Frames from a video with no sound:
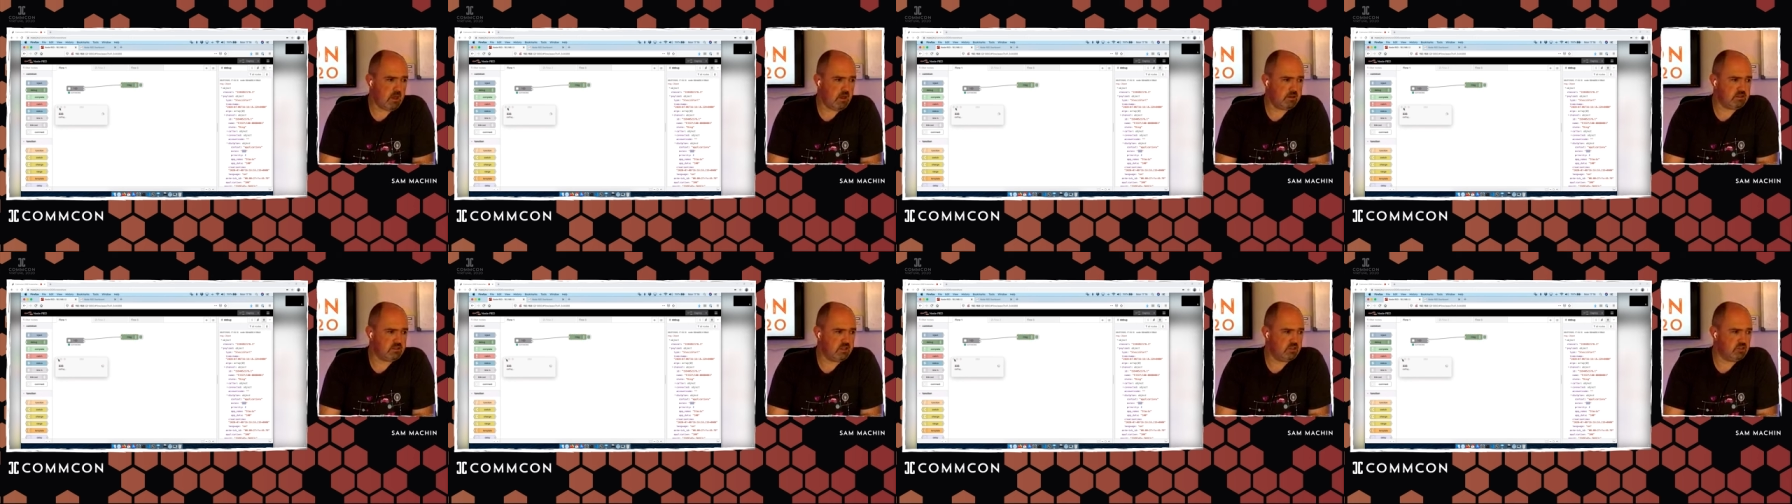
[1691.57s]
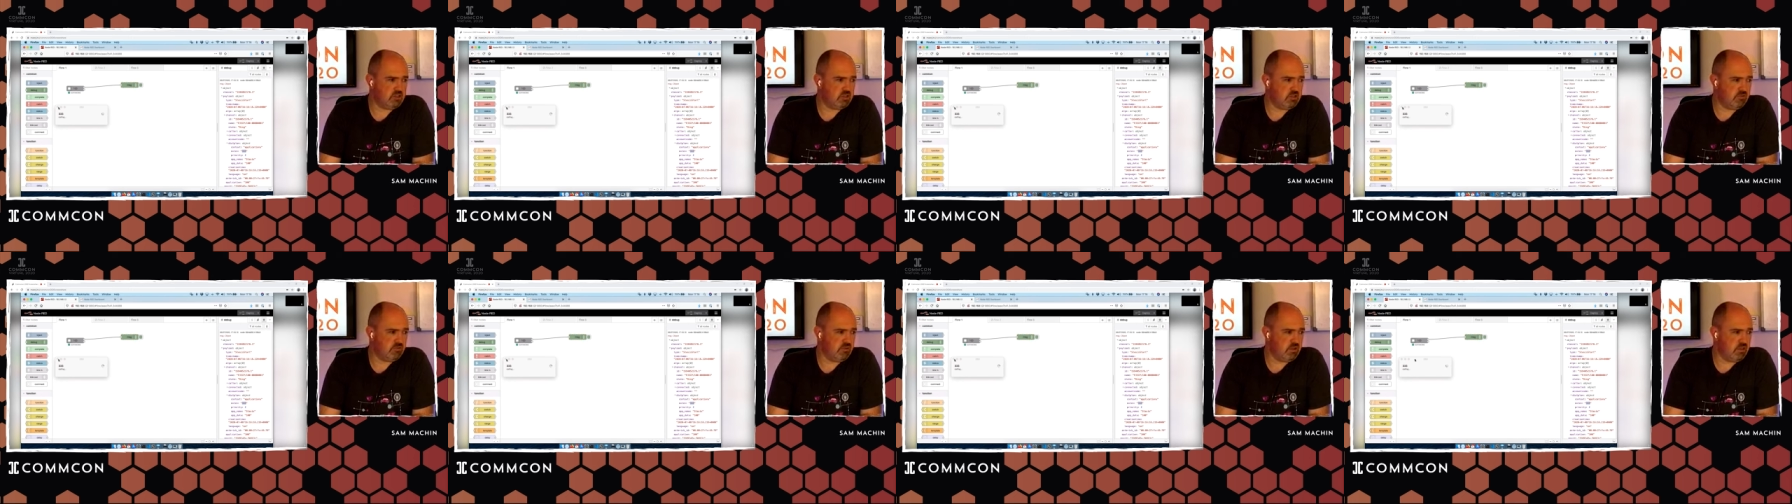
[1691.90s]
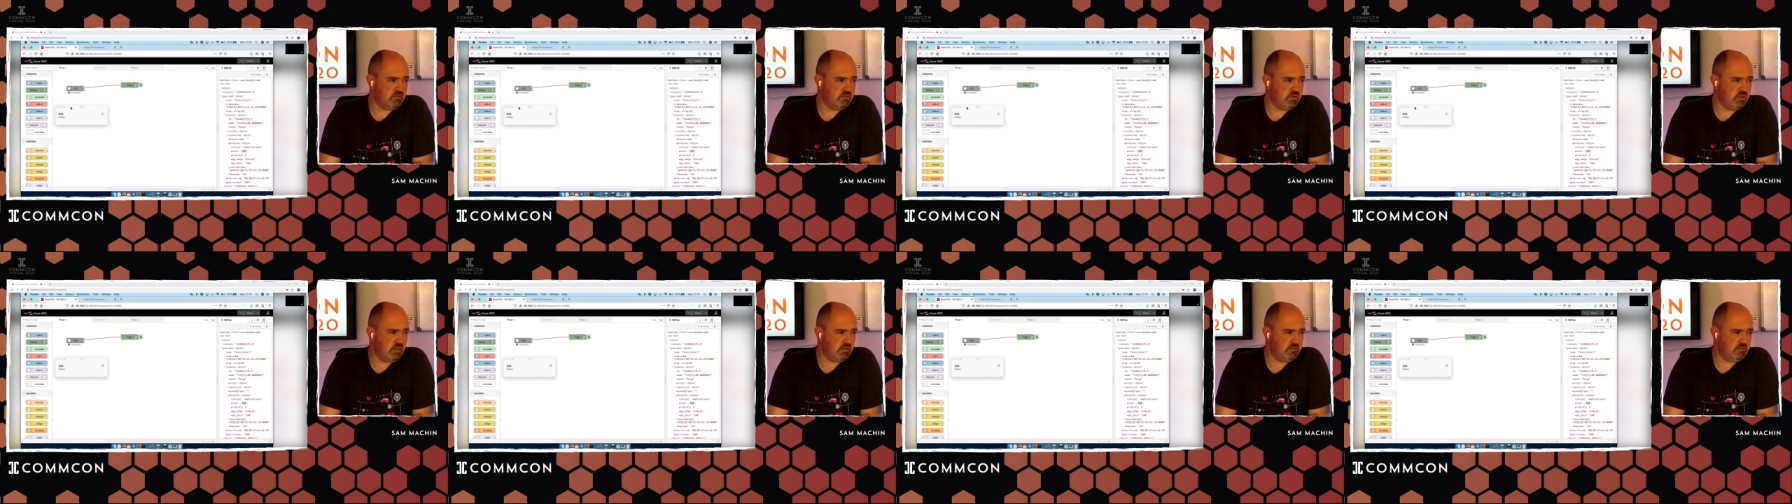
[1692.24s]
extension
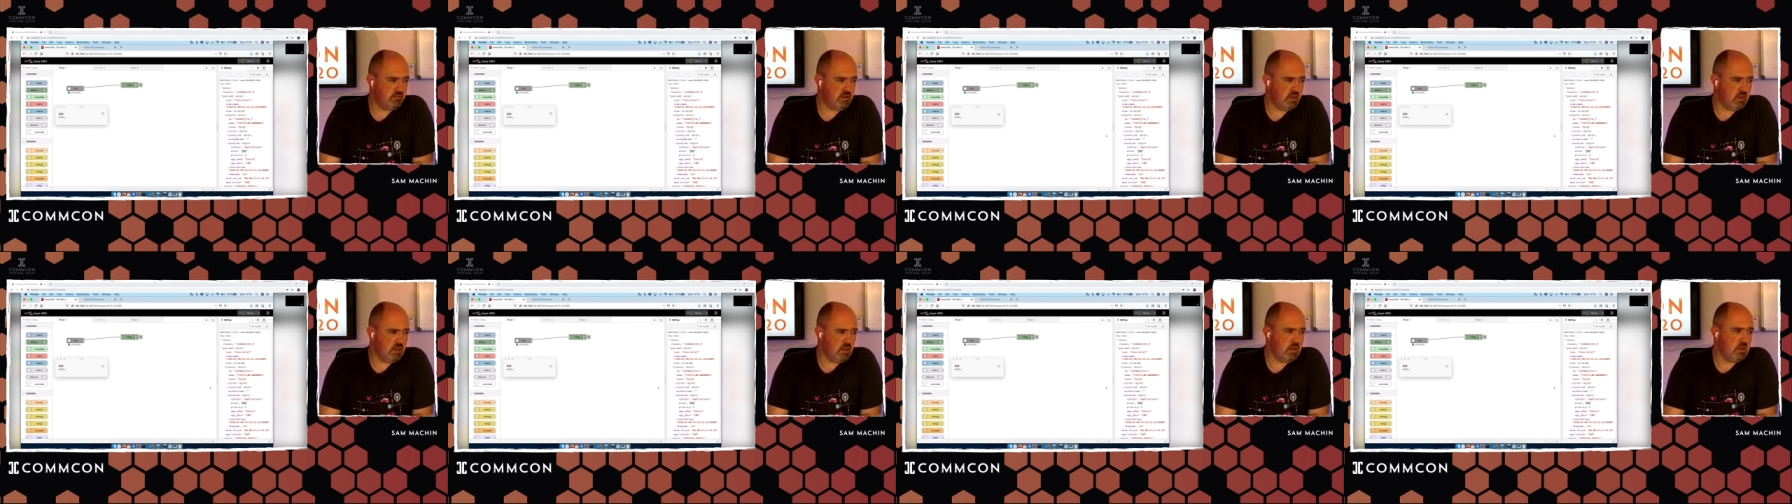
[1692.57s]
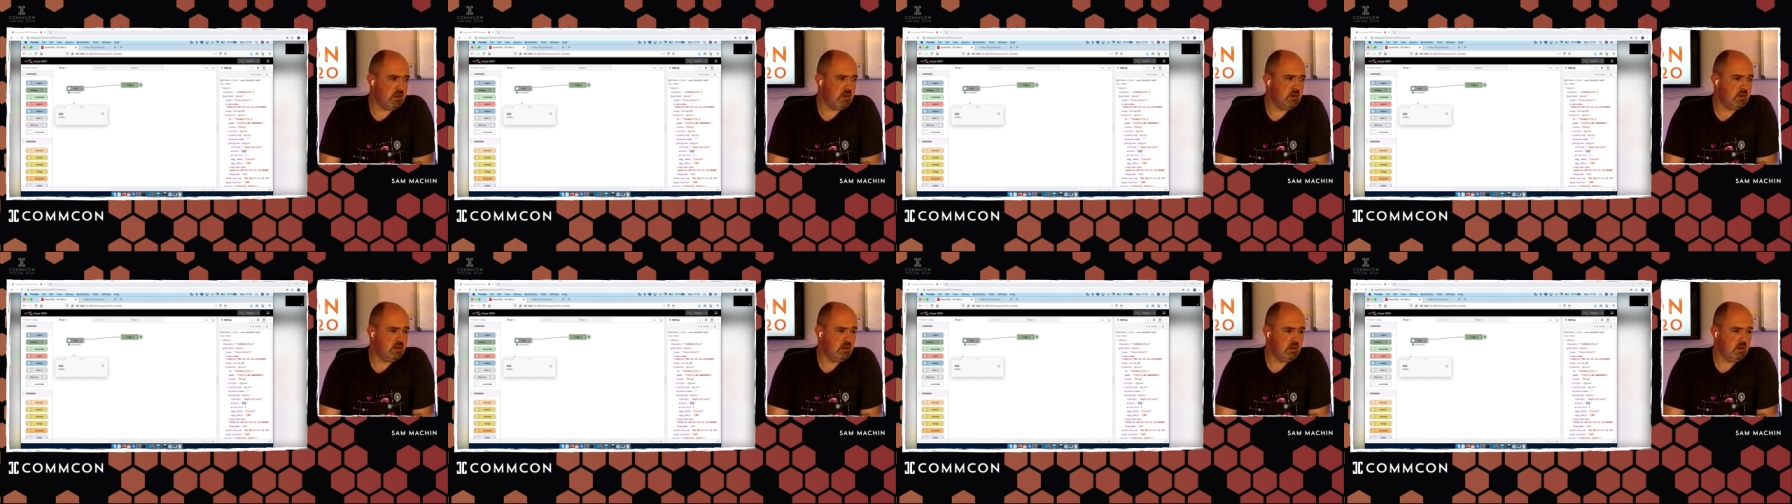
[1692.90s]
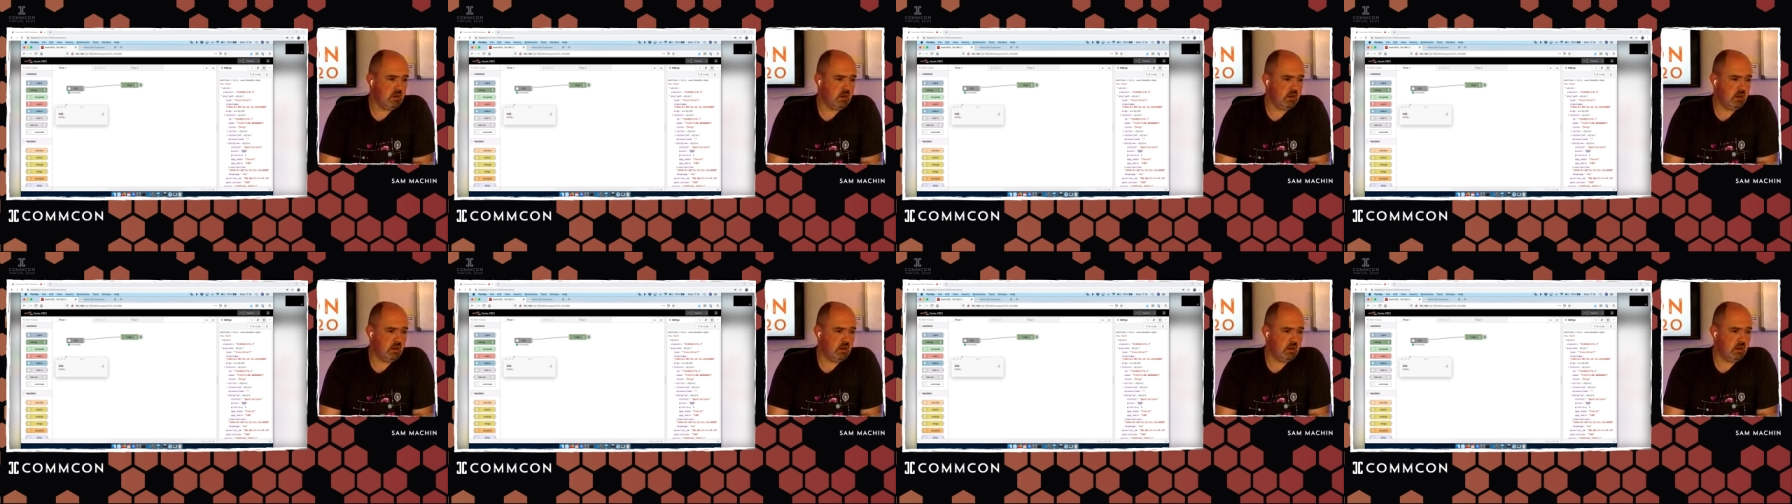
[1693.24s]
333.